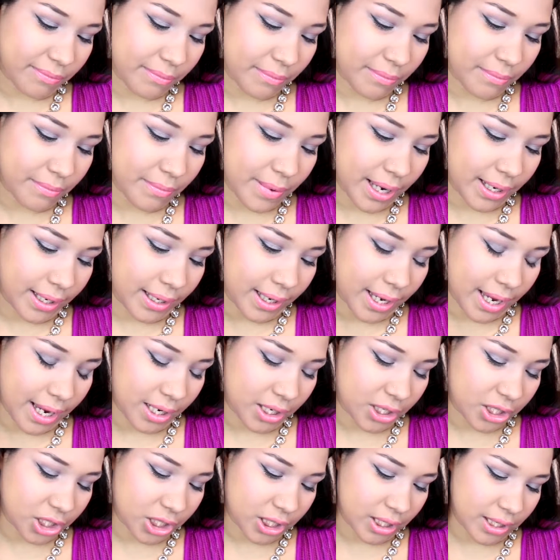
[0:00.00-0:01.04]

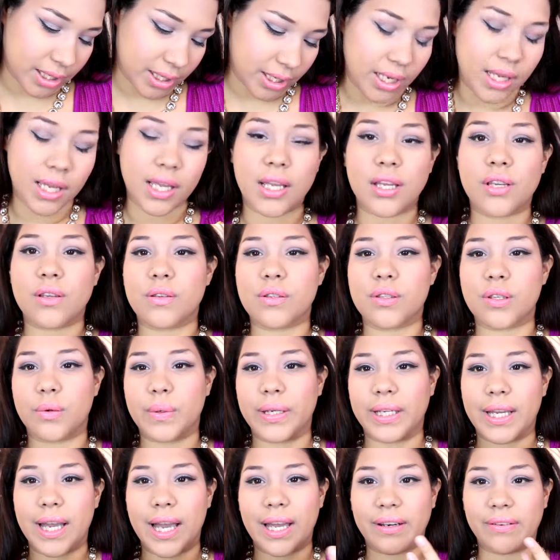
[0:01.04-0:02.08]
medication, so
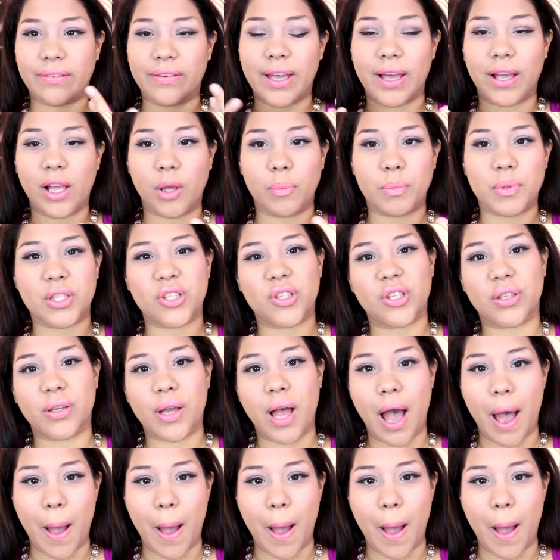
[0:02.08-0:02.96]
it kind of helps